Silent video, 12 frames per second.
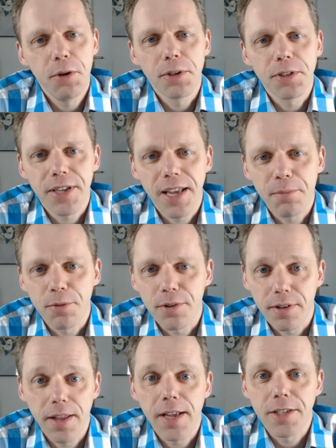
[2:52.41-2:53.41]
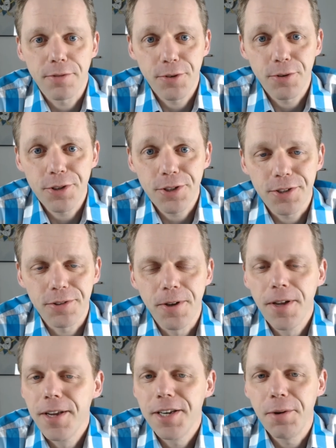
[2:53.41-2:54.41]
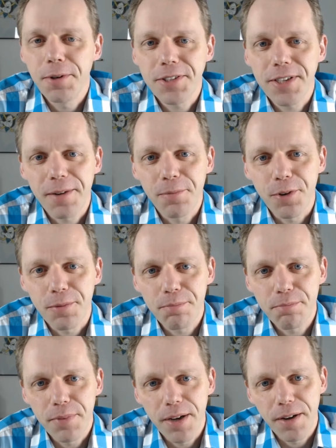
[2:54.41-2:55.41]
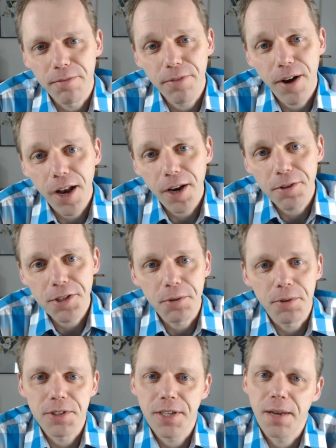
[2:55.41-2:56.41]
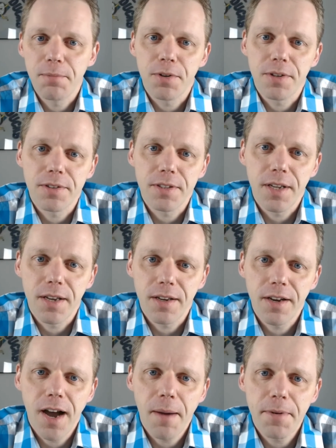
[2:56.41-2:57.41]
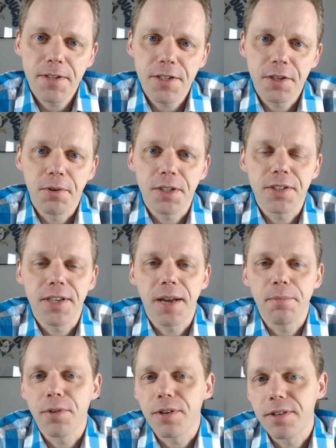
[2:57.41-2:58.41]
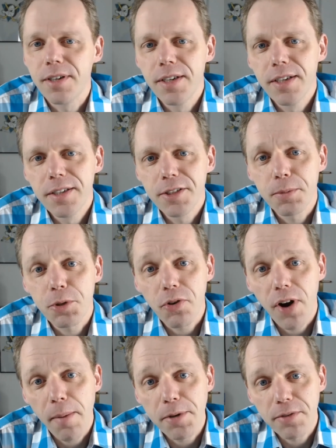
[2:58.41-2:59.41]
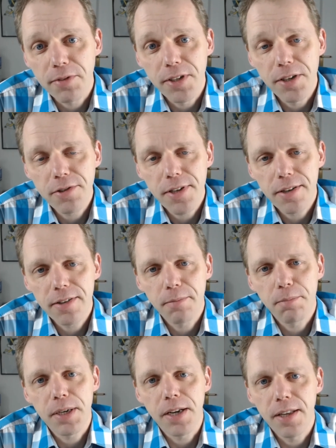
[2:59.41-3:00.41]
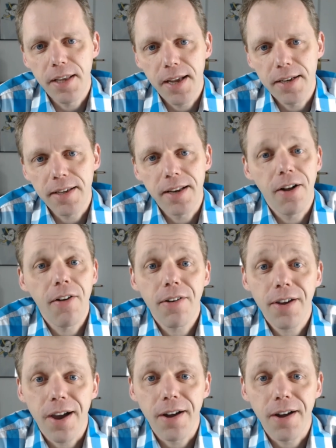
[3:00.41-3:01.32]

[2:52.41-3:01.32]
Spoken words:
you want to get more clients? Of course you do. Do you want to get more followers? Do you want to get more comments? Do you want to get more subscribers of your newsletter? But in the end, it all